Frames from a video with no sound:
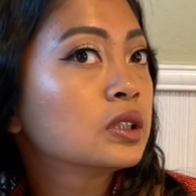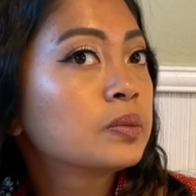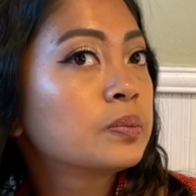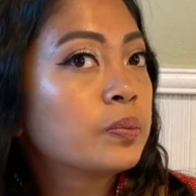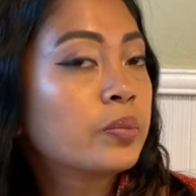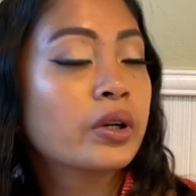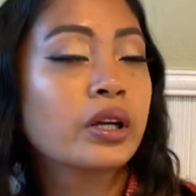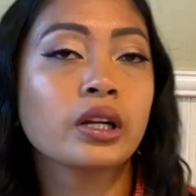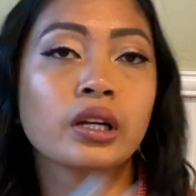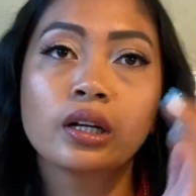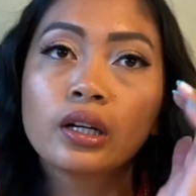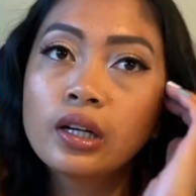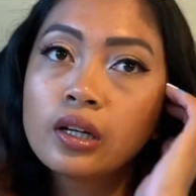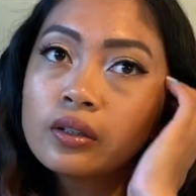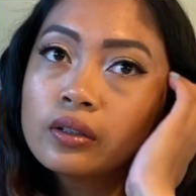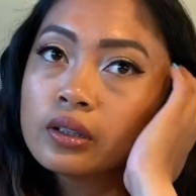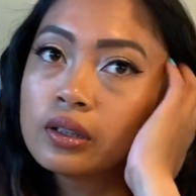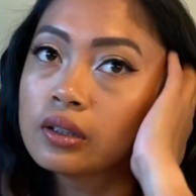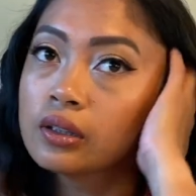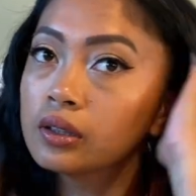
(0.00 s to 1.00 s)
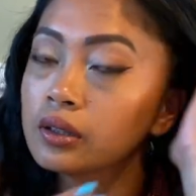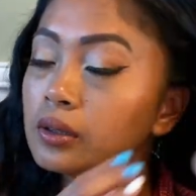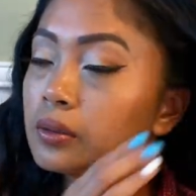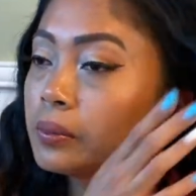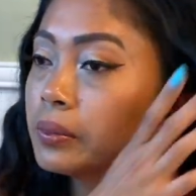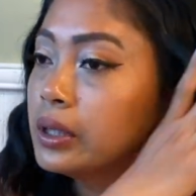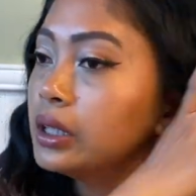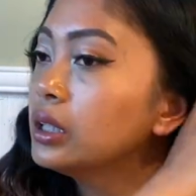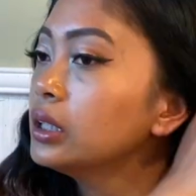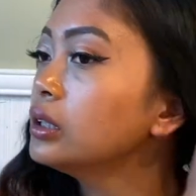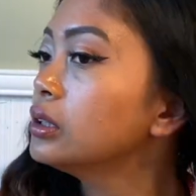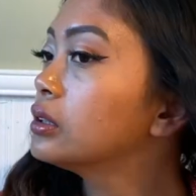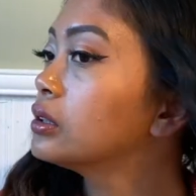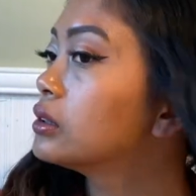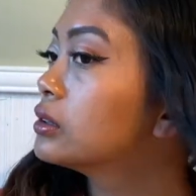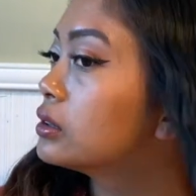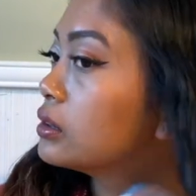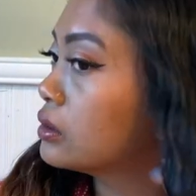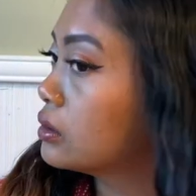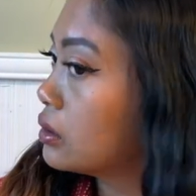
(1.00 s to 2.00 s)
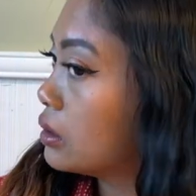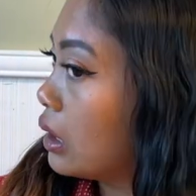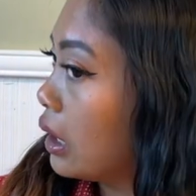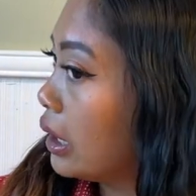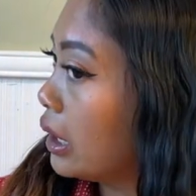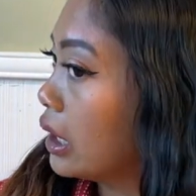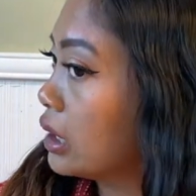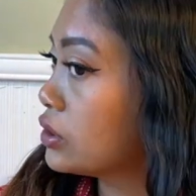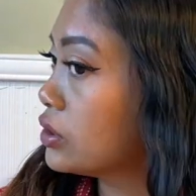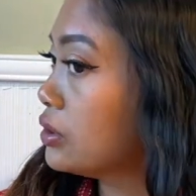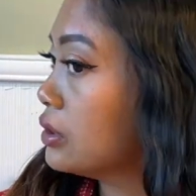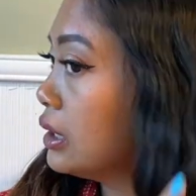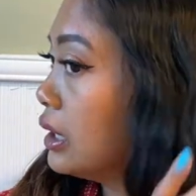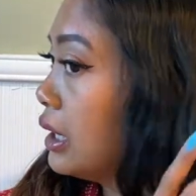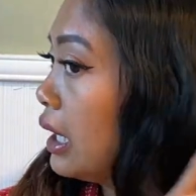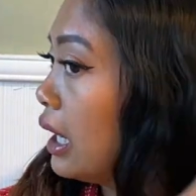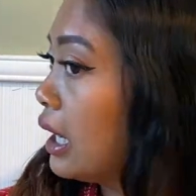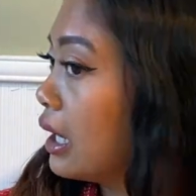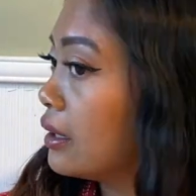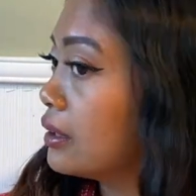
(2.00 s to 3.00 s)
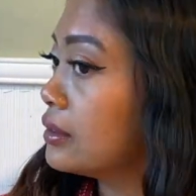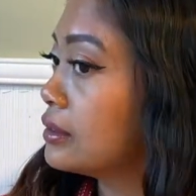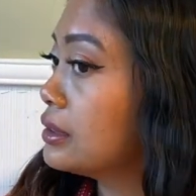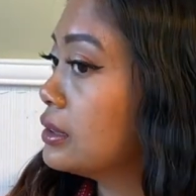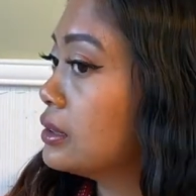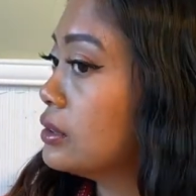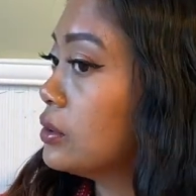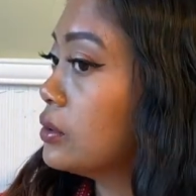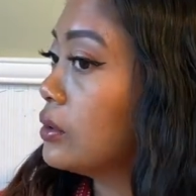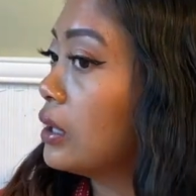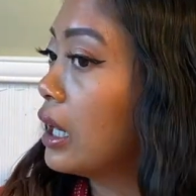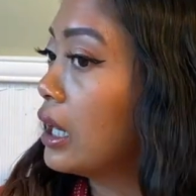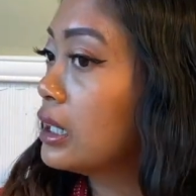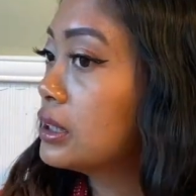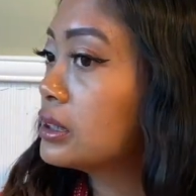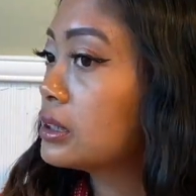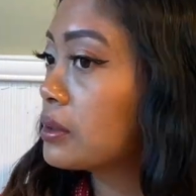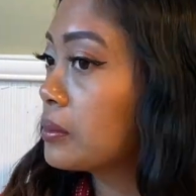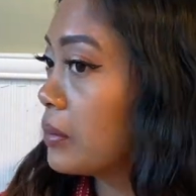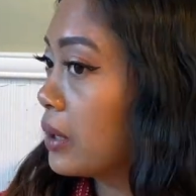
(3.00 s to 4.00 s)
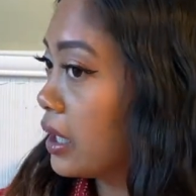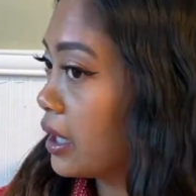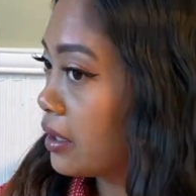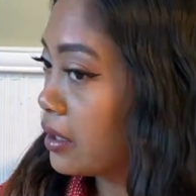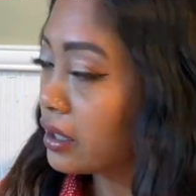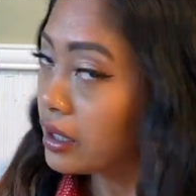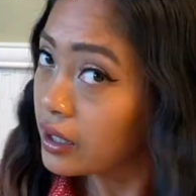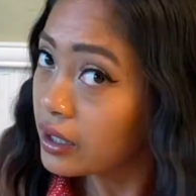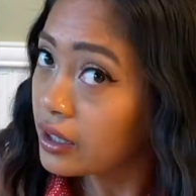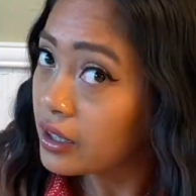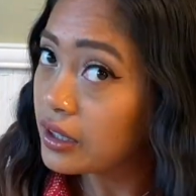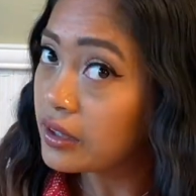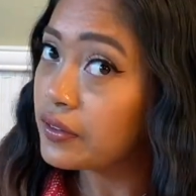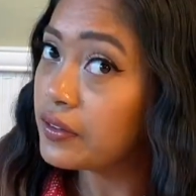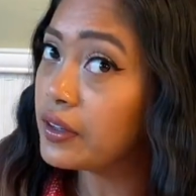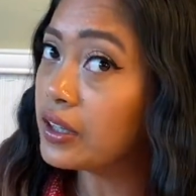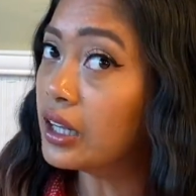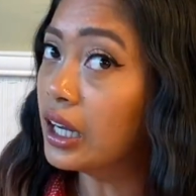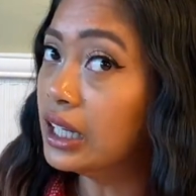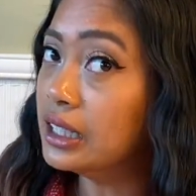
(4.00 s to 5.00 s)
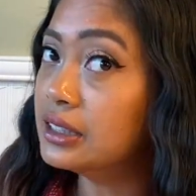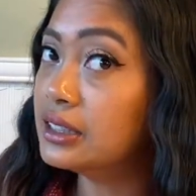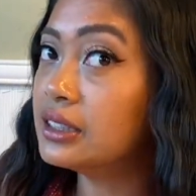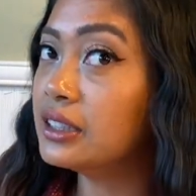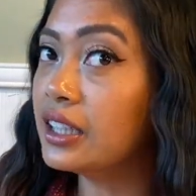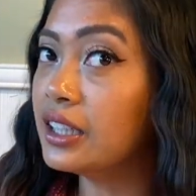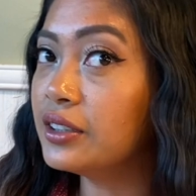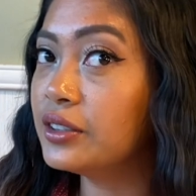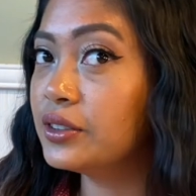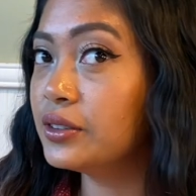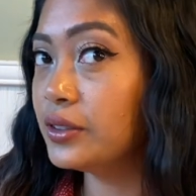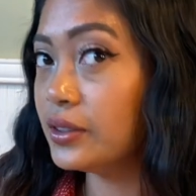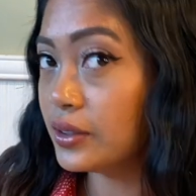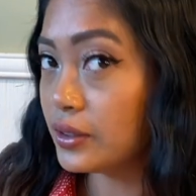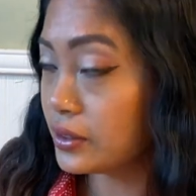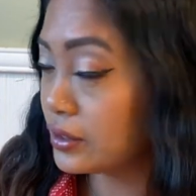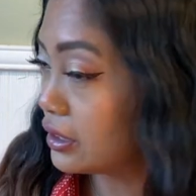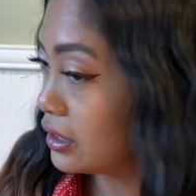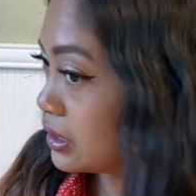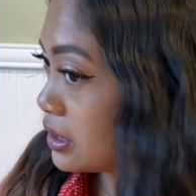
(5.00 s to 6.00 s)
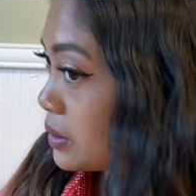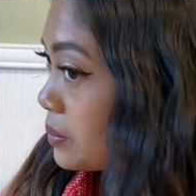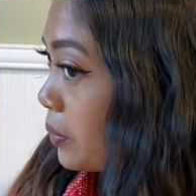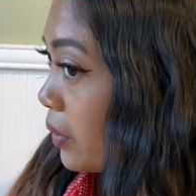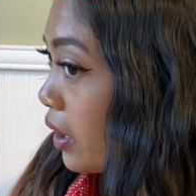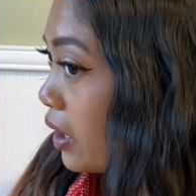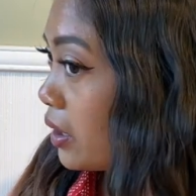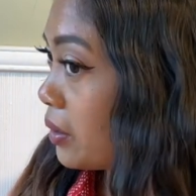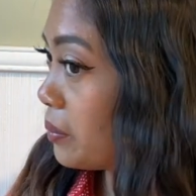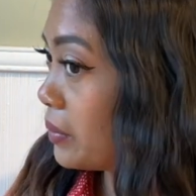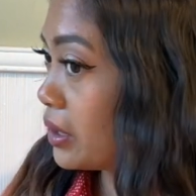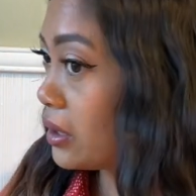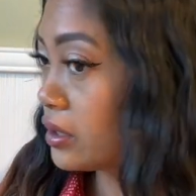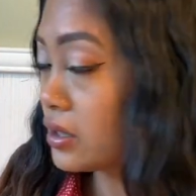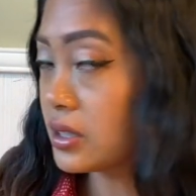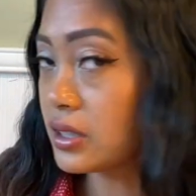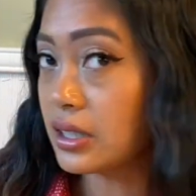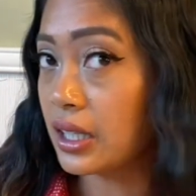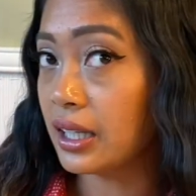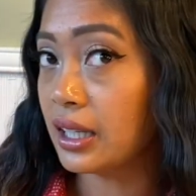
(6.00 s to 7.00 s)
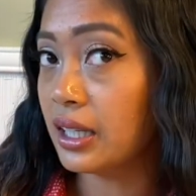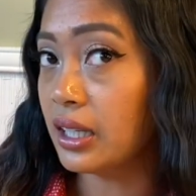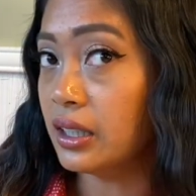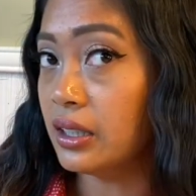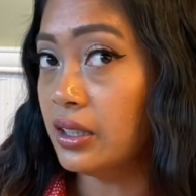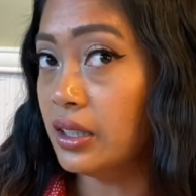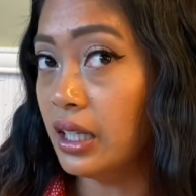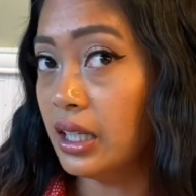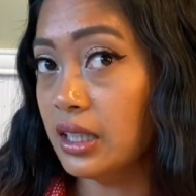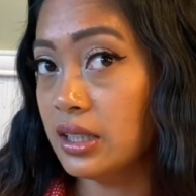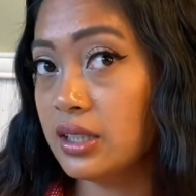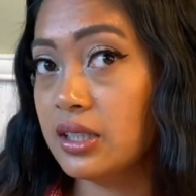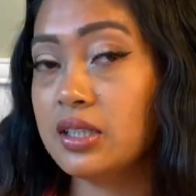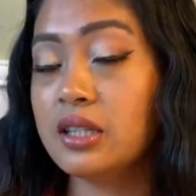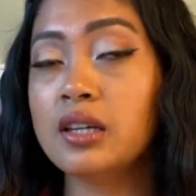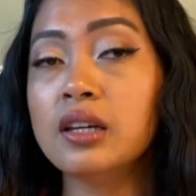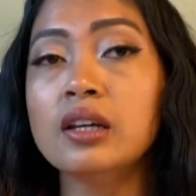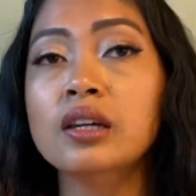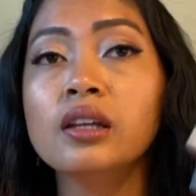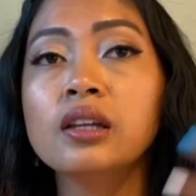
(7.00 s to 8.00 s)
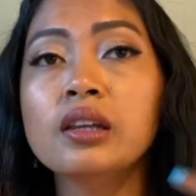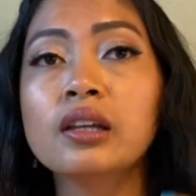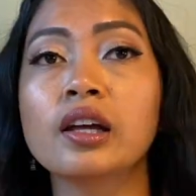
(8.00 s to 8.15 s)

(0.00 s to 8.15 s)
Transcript: spread it out a little bit. I actually had to ask my fiance to do this part because I cannot see it.